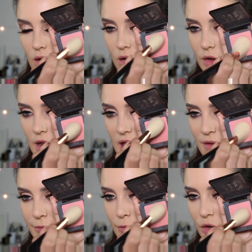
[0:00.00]
on
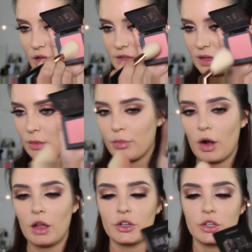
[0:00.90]
F40 Sigma
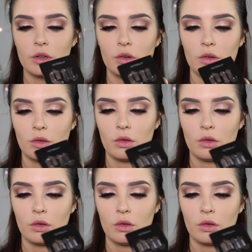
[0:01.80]
brush.